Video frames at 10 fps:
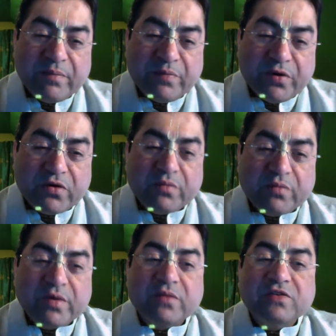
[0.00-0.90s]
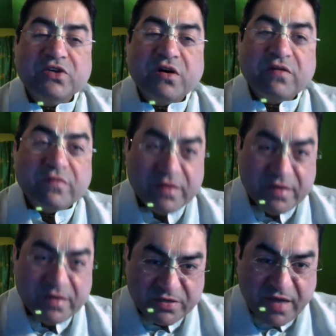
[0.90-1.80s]
pure by the mercy of
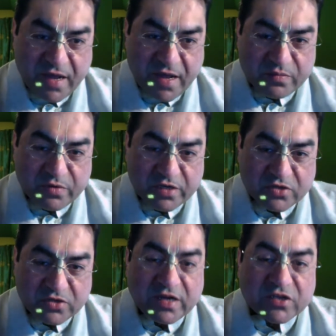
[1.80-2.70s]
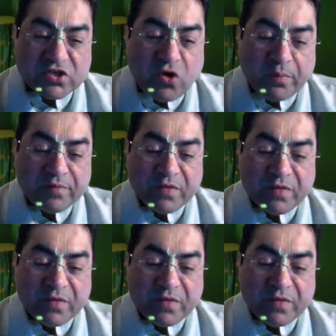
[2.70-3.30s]
Sri Narad Muni. So there is scope.